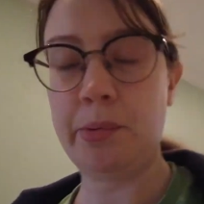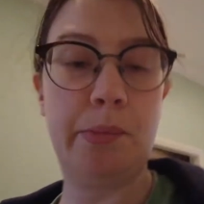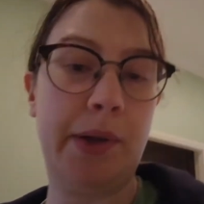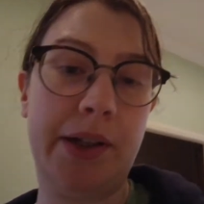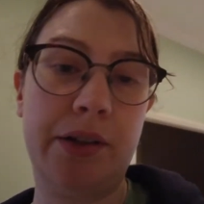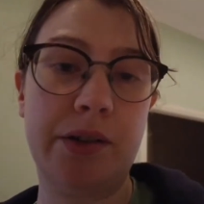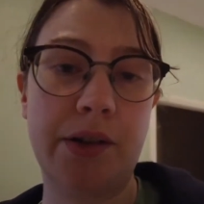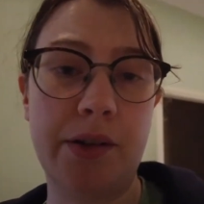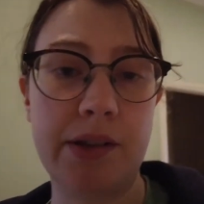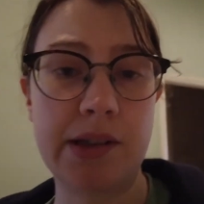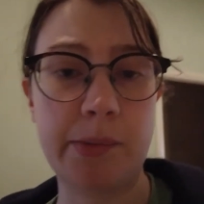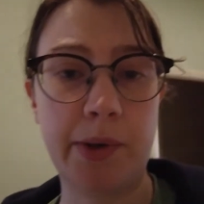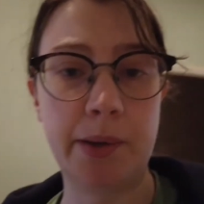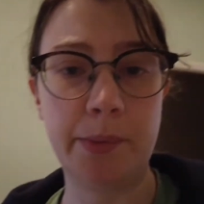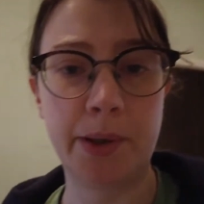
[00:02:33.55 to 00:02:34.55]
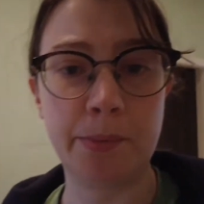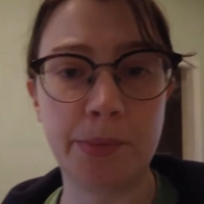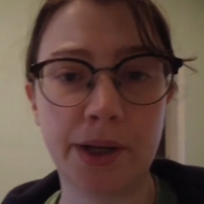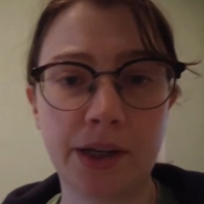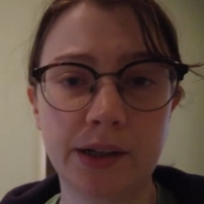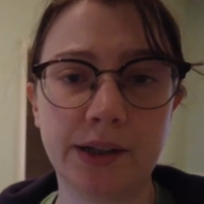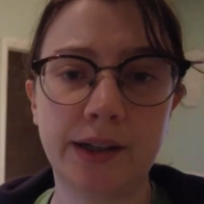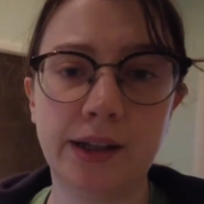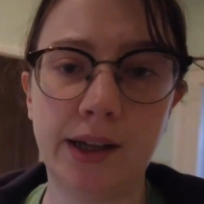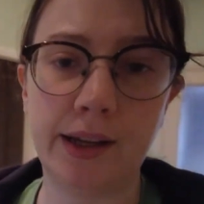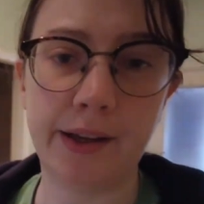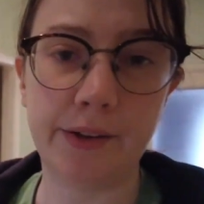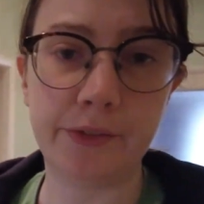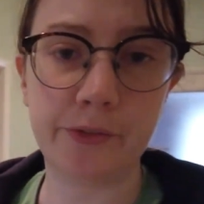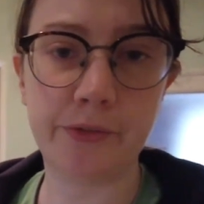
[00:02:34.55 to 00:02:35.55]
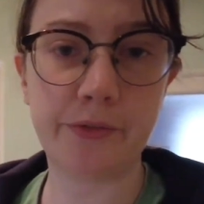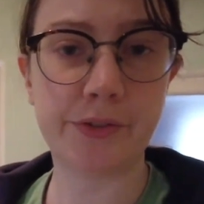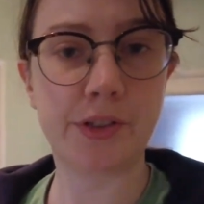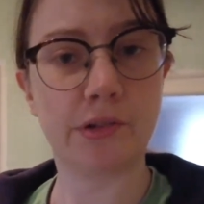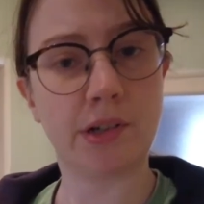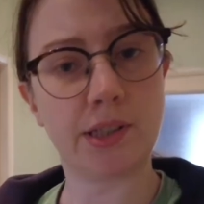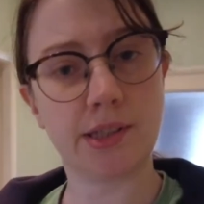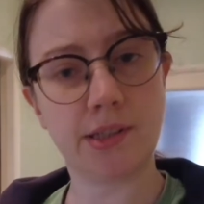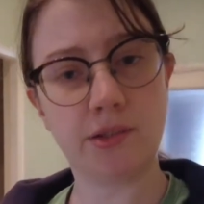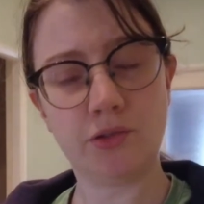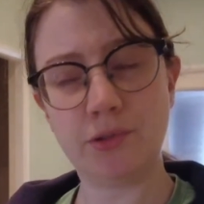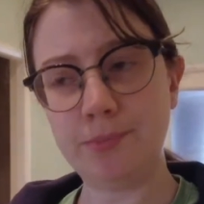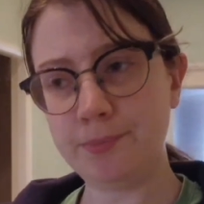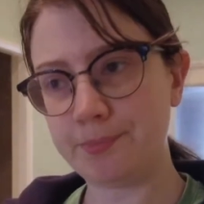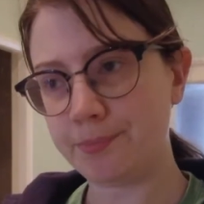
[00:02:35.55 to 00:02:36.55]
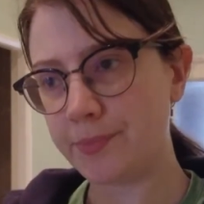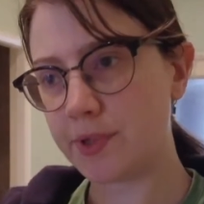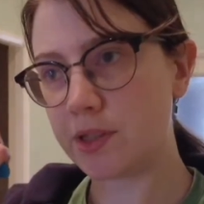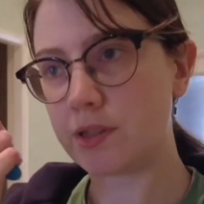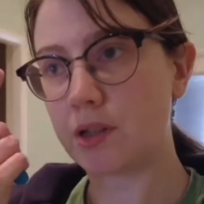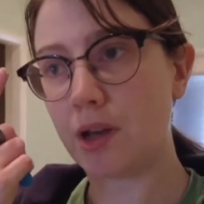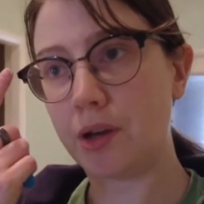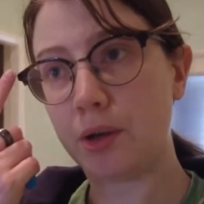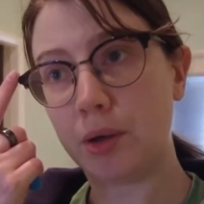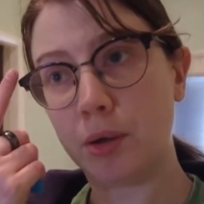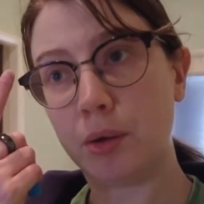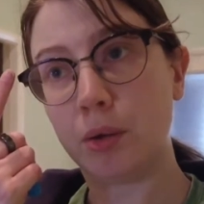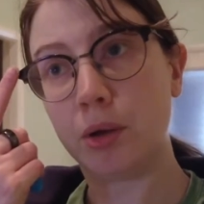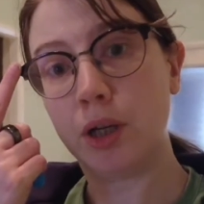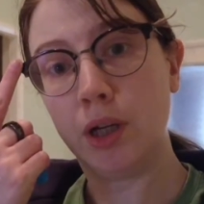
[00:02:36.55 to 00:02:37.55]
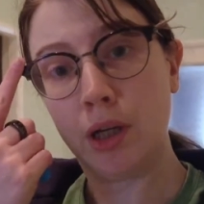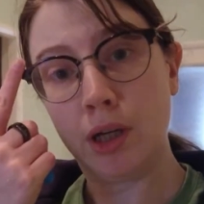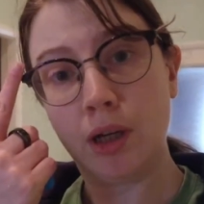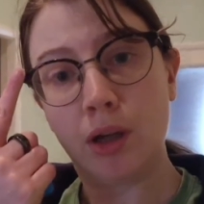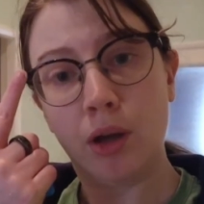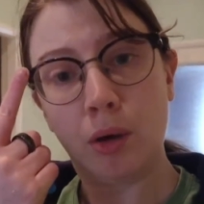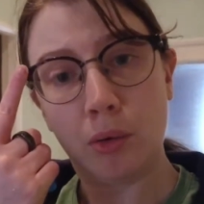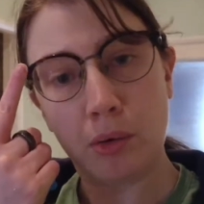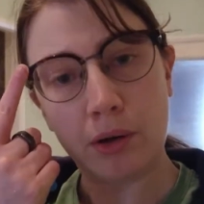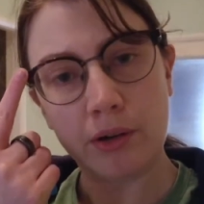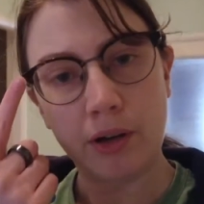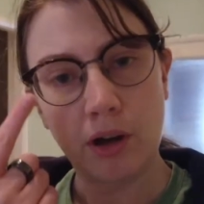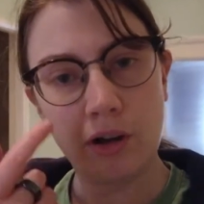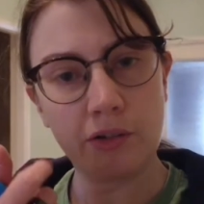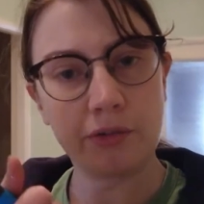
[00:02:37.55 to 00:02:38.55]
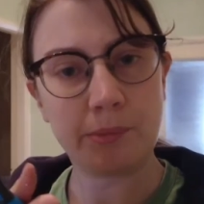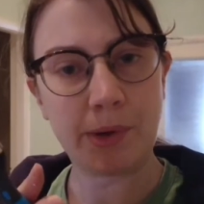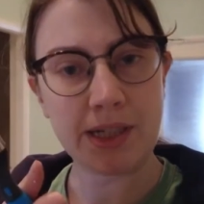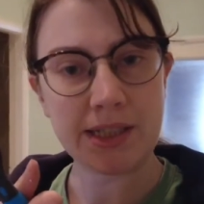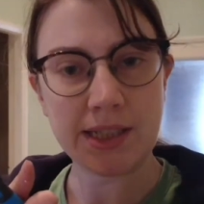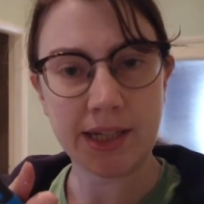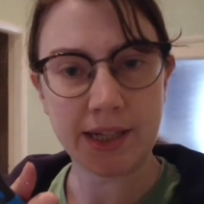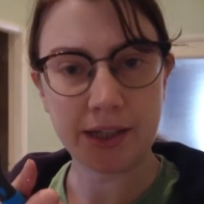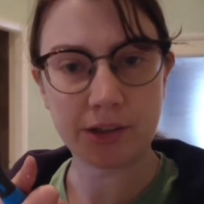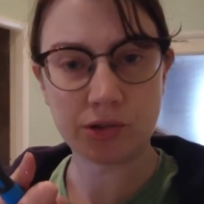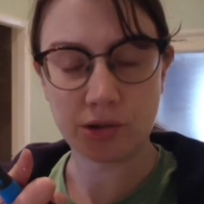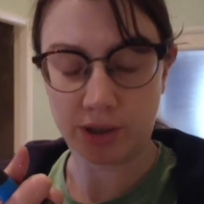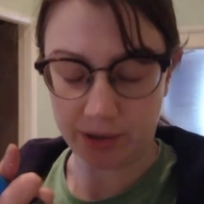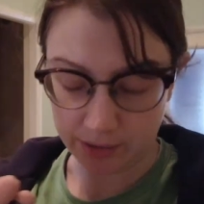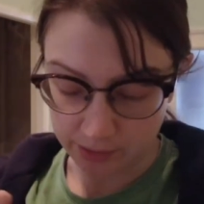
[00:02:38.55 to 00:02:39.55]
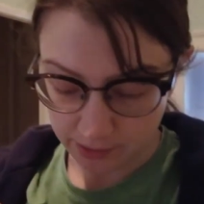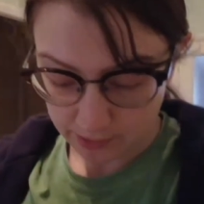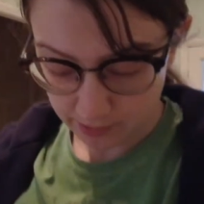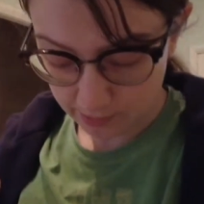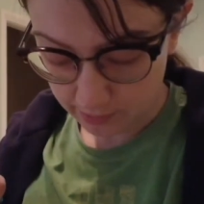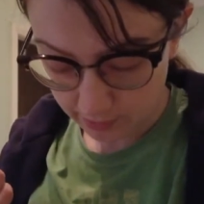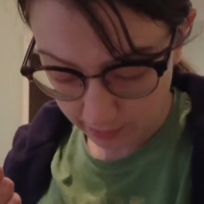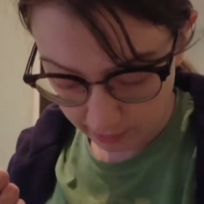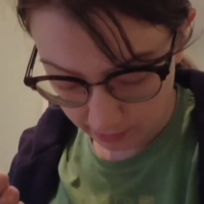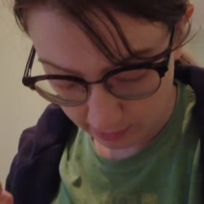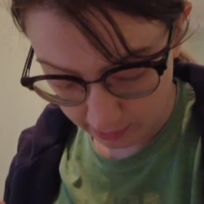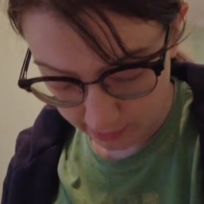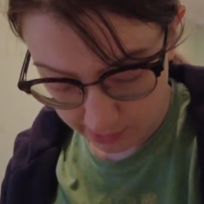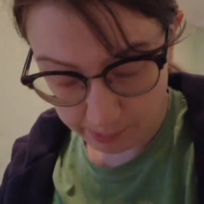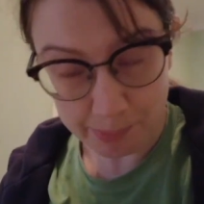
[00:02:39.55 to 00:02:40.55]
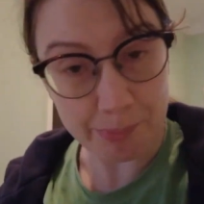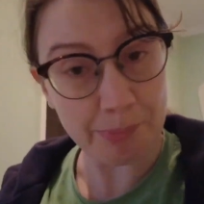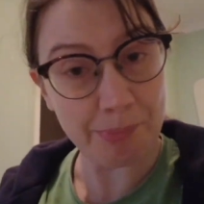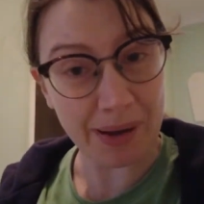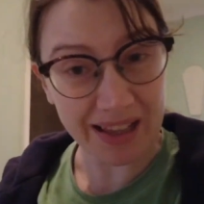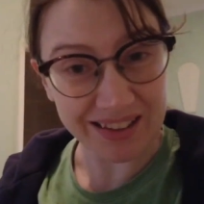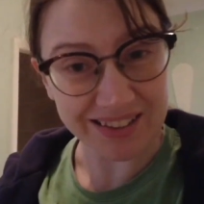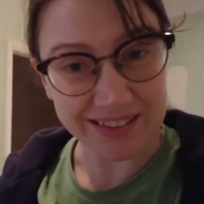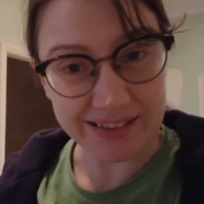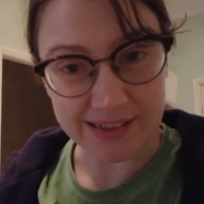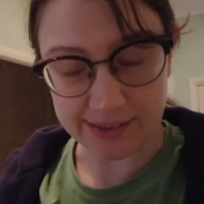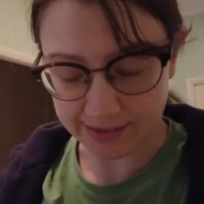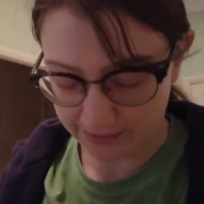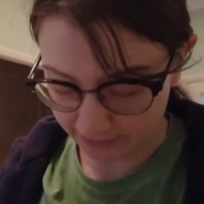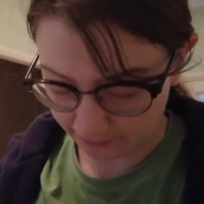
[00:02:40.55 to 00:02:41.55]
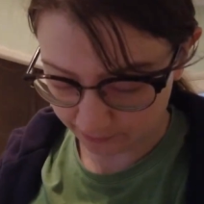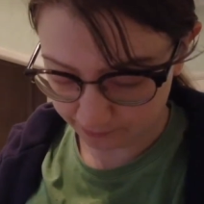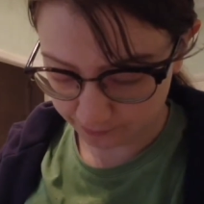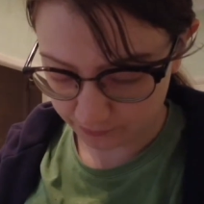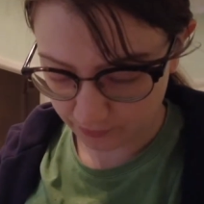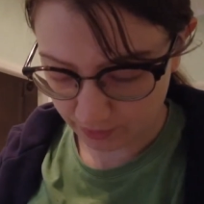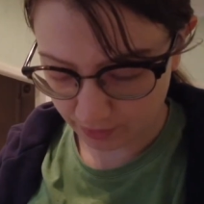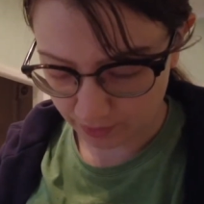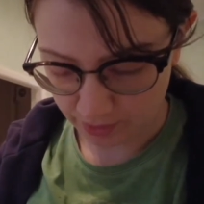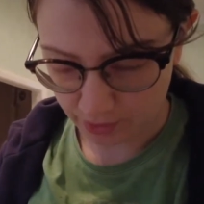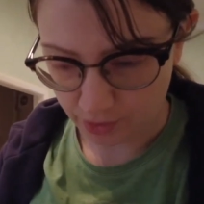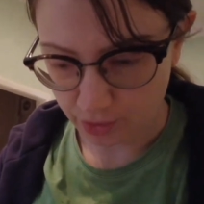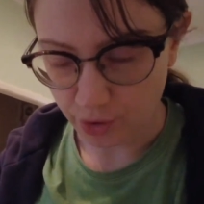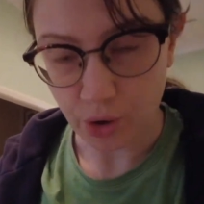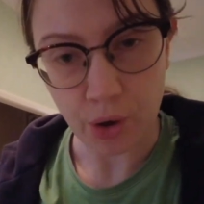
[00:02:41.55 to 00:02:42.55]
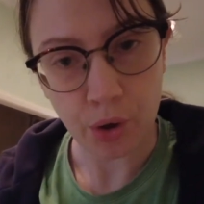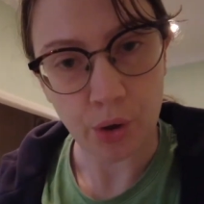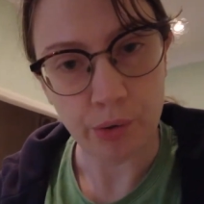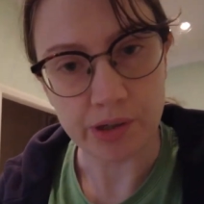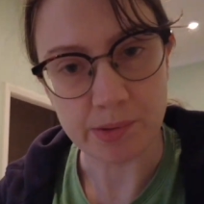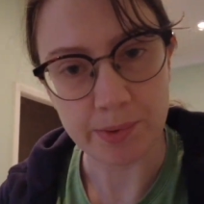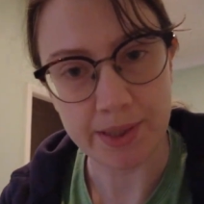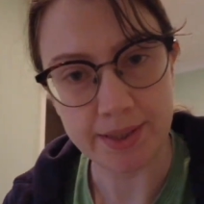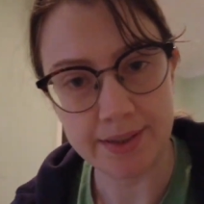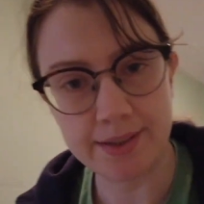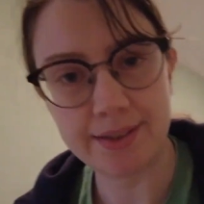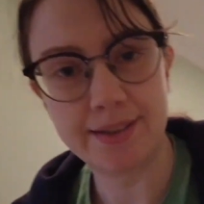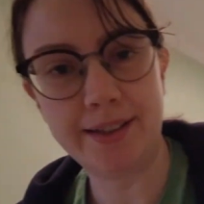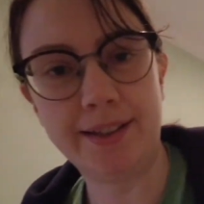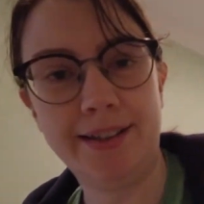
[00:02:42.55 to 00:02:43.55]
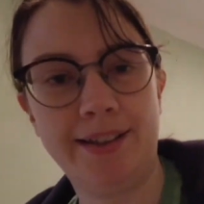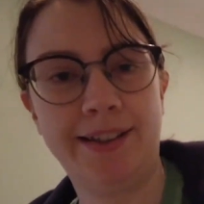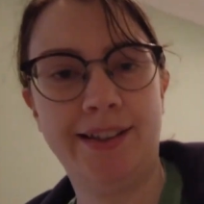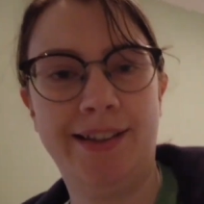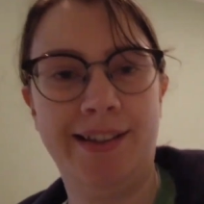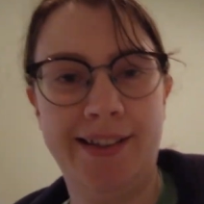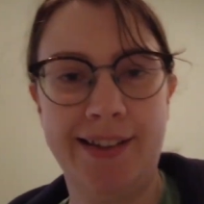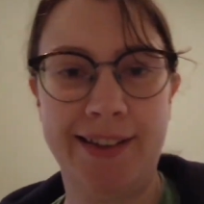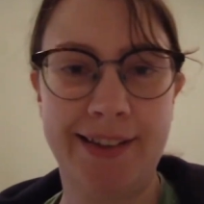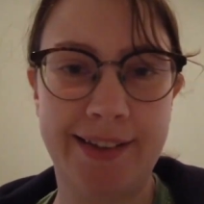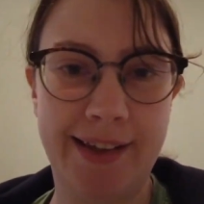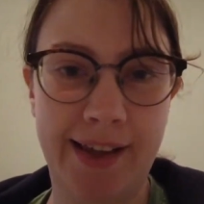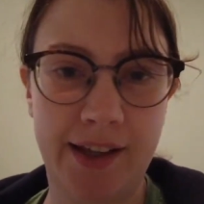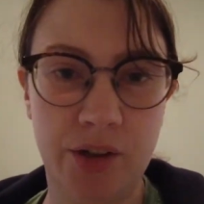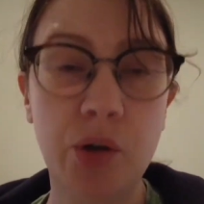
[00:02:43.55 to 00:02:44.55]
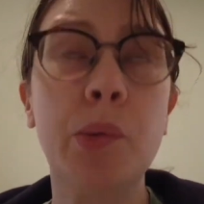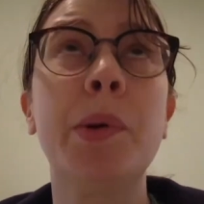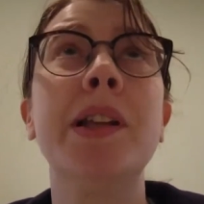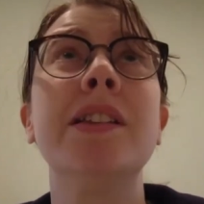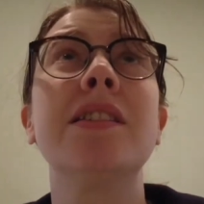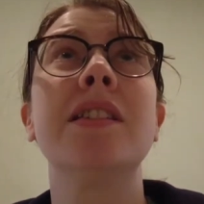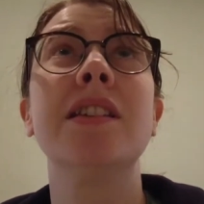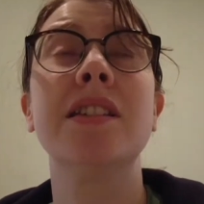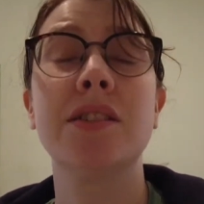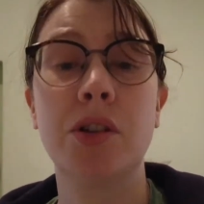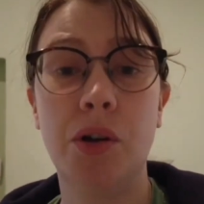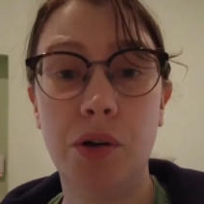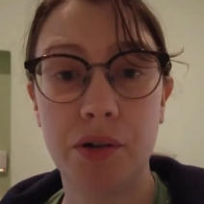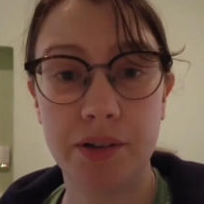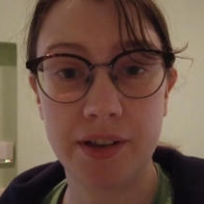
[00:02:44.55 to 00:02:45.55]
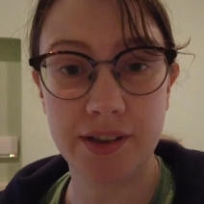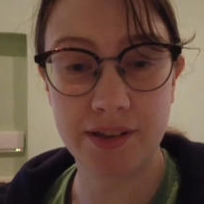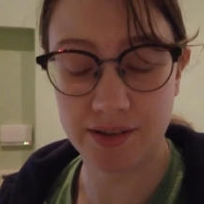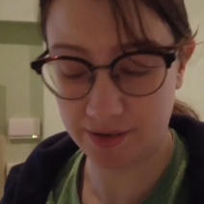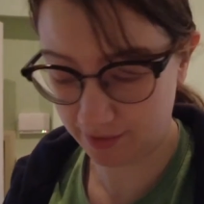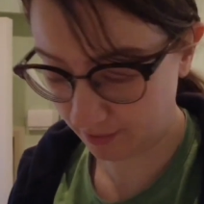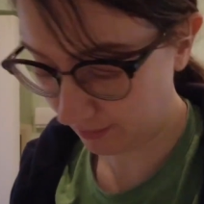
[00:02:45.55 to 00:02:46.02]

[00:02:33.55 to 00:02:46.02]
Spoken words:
might not know this about me, but I have Tourette syndrome. So one of my tick triggers is balancing, which means that getting up into these corners